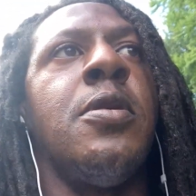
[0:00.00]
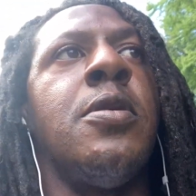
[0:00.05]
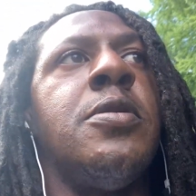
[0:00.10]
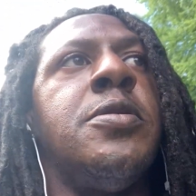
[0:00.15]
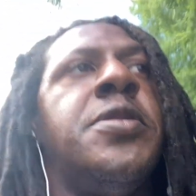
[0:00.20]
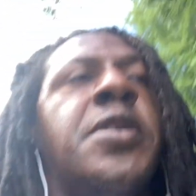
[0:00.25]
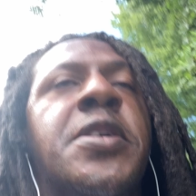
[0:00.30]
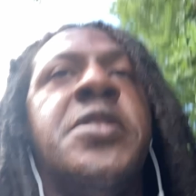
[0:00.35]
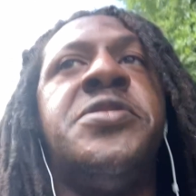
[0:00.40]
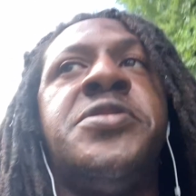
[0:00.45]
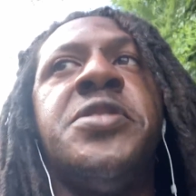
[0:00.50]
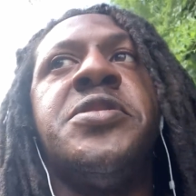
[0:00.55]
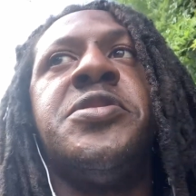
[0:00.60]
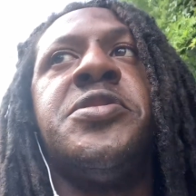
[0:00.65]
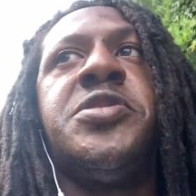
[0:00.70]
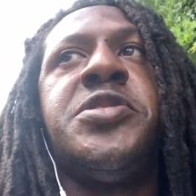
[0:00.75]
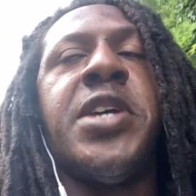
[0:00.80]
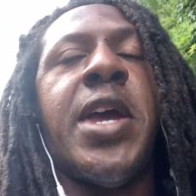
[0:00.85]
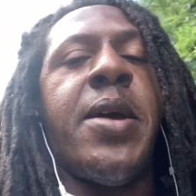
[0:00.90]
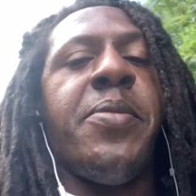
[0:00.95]
This is
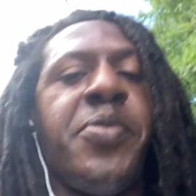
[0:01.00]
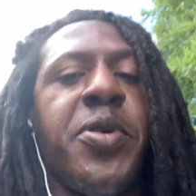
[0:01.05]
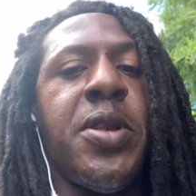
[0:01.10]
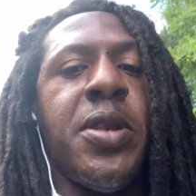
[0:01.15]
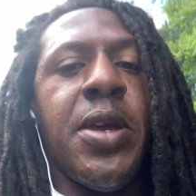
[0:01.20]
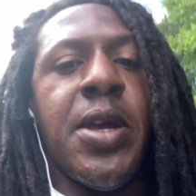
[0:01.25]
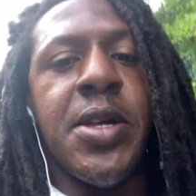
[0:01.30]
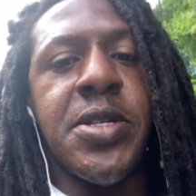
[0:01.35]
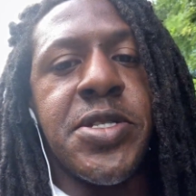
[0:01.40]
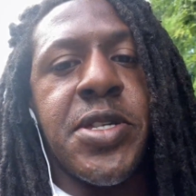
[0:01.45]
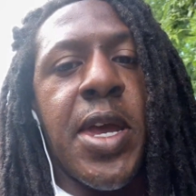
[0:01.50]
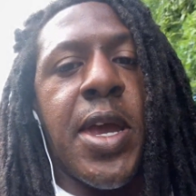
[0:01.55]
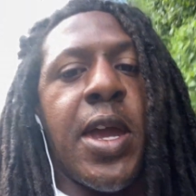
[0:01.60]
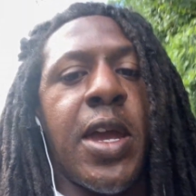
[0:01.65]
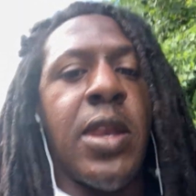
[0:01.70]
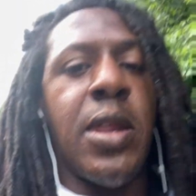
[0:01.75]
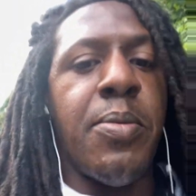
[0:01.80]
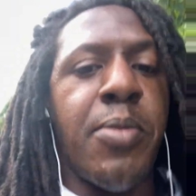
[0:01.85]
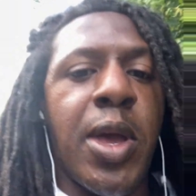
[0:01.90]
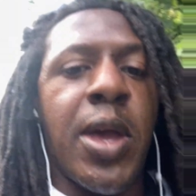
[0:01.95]
Japanese
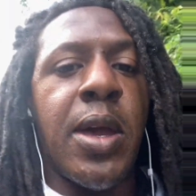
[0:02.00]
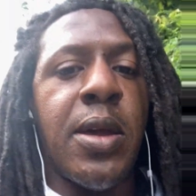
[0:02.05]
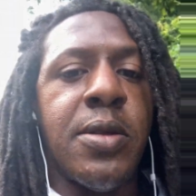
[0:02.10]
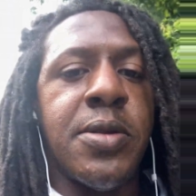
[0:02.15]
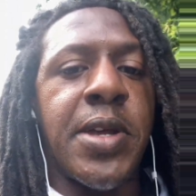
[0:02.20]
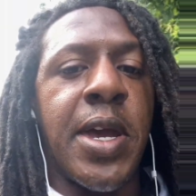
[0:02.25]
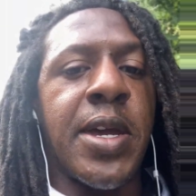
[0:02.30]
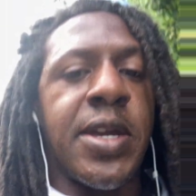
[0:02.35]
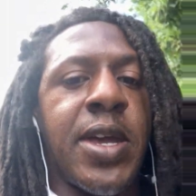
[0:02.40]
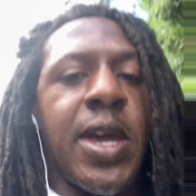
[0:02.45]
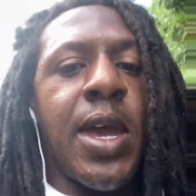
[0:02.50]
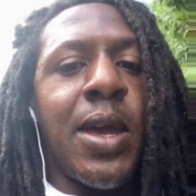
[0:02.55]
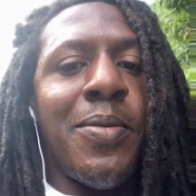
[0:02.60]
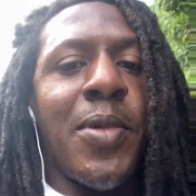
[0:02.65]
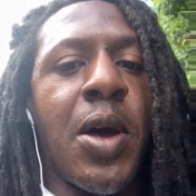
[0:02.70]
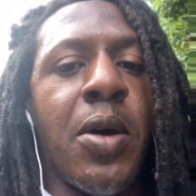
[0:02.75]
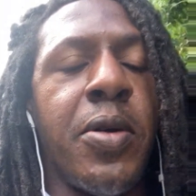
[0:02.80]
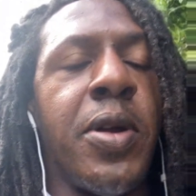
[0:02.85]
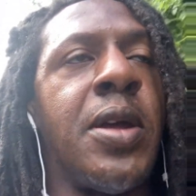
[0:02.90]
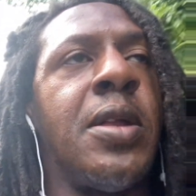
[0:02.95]
anime that came
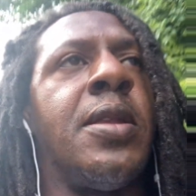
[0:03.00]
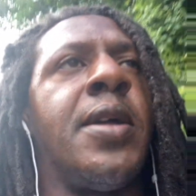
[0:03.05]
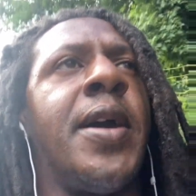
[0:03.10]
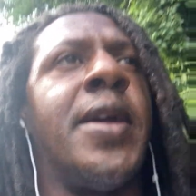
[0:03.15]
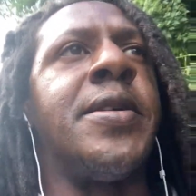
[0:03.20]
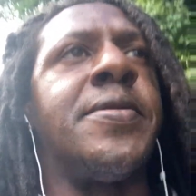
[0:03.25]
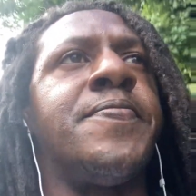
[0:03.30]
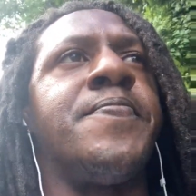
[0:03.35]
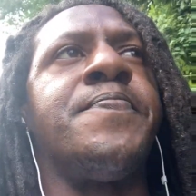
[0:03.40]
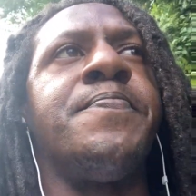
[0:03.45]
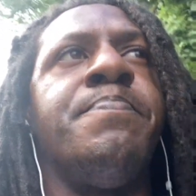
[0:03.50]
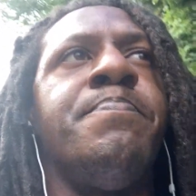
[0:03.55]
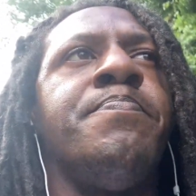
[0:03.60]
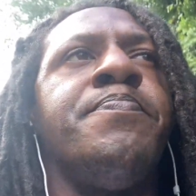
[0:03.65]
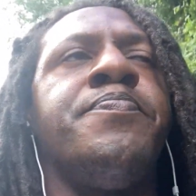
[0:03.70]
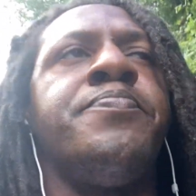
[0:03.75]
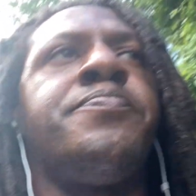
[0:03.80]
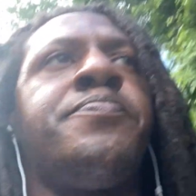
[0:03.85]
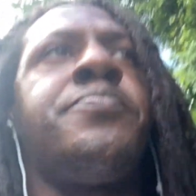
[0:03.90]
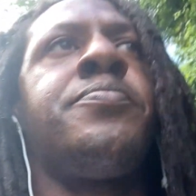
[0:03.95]
out in like
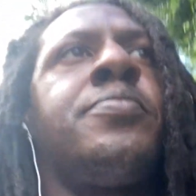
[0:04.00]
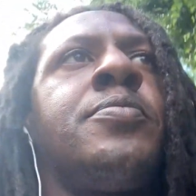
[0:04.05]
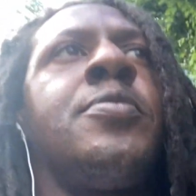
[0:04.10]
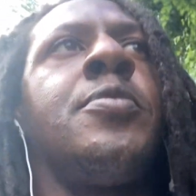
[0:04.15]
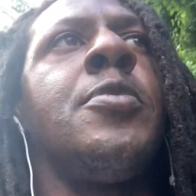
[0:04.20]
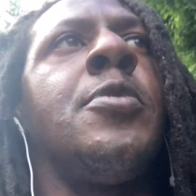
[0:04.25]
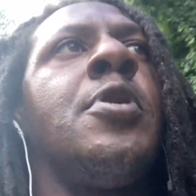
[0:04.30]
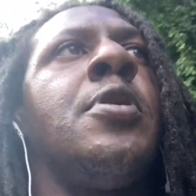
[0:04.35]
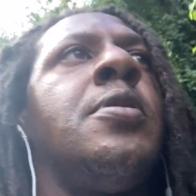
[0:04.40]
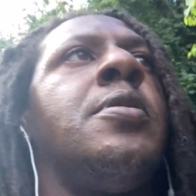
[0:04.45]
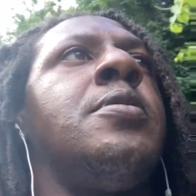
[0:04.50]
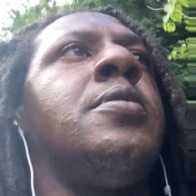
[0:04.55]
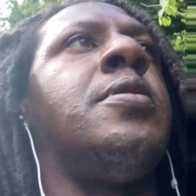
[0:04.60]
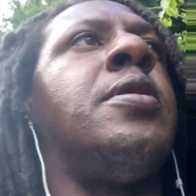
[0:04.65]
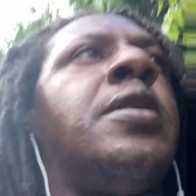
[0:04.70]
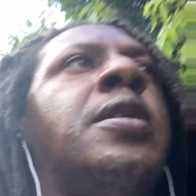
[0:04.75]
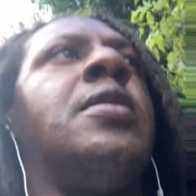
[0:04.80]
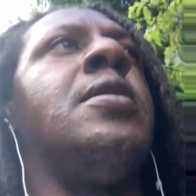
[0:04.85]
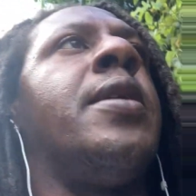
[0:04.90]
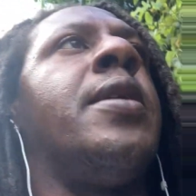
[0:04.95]
in